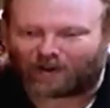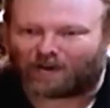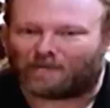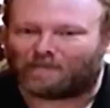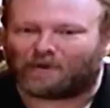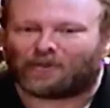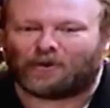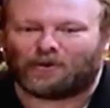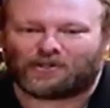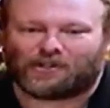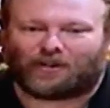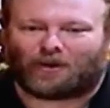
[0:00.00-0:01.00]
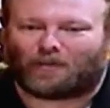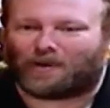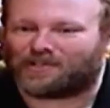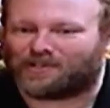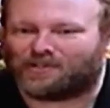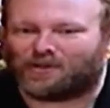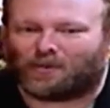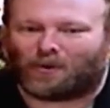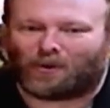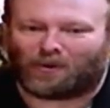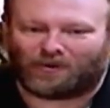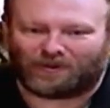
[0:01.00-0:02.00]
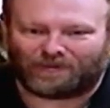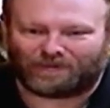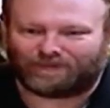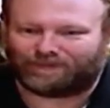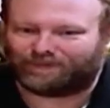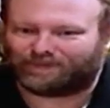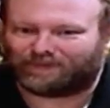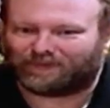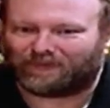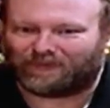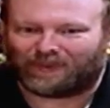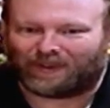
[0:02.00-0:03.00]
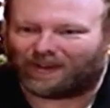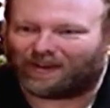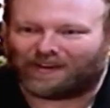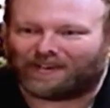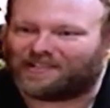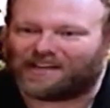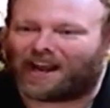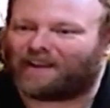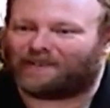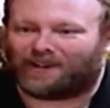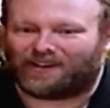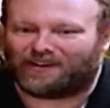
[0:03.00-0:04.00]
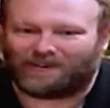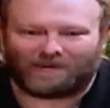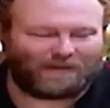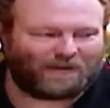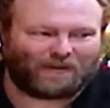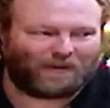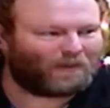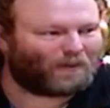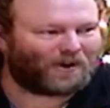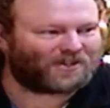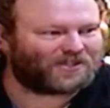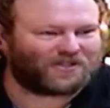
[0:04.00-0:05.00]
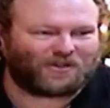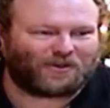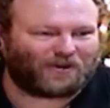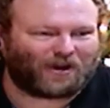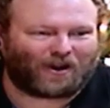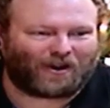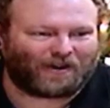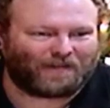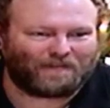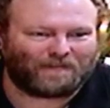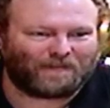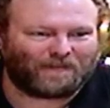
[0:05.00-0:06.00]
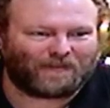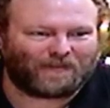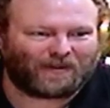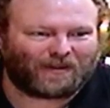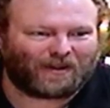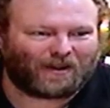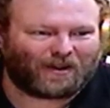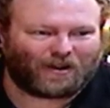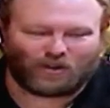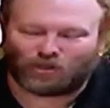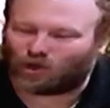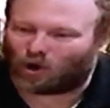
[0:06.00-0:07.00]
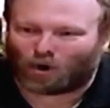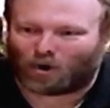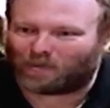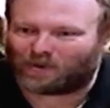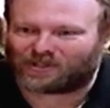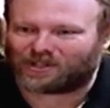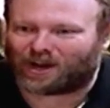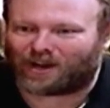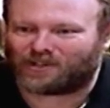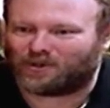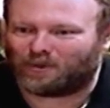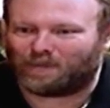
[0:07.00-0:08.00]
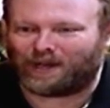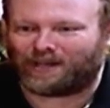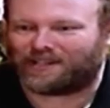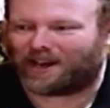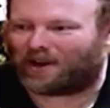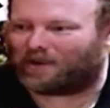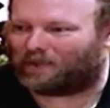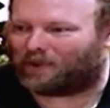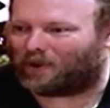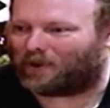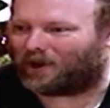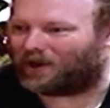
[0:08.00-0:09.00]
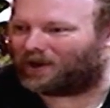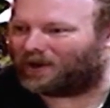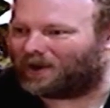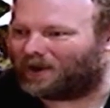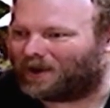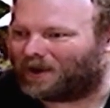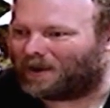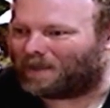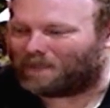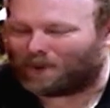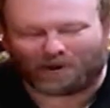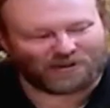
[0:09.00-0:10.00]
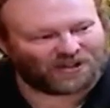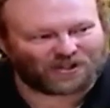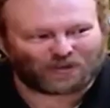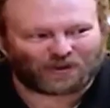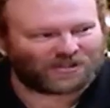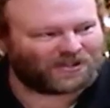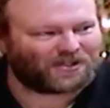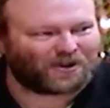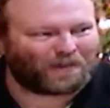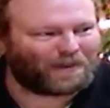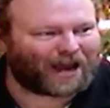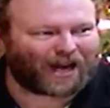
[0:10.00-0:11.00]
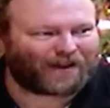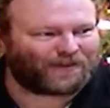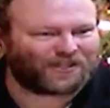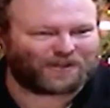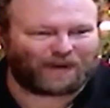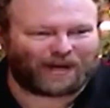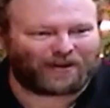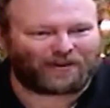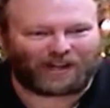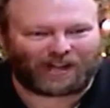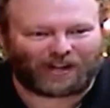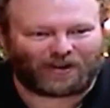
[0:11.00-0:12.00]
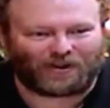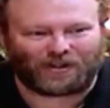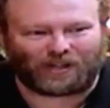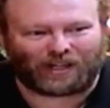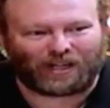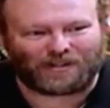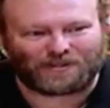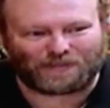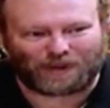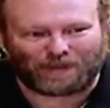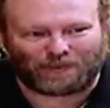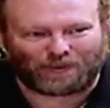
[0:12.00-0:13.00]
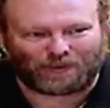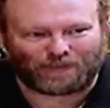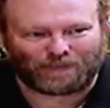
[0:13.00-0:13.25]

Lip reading: Methuselah wasn't too old. David wasn't too young. Job was not too beat down and broken. Moses wasn't so bad of a speaker that he couldn't lead his people.